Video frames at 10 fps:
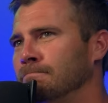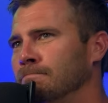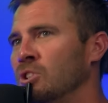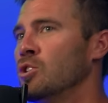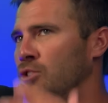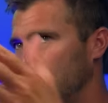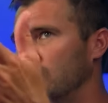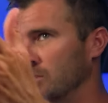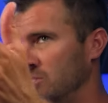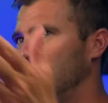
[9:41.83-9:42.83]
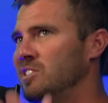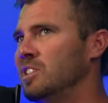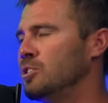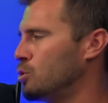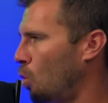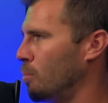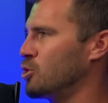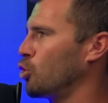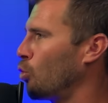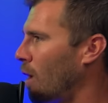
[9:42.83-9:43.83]
th- there's C C Storm is a
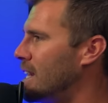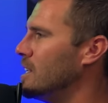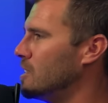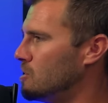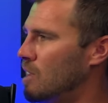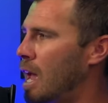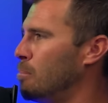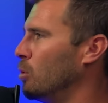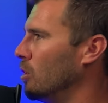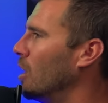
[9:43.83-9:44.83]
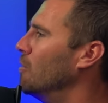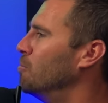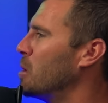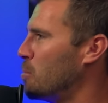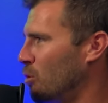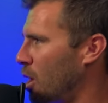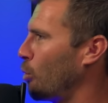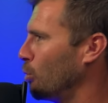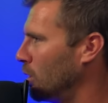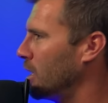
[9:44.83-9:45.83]
great example of people that are
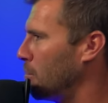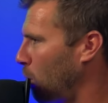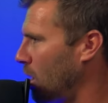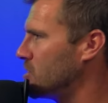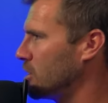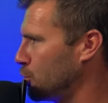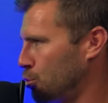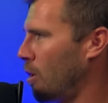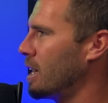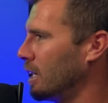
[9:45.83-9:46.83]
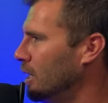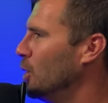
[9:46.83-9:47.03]
really embracing training.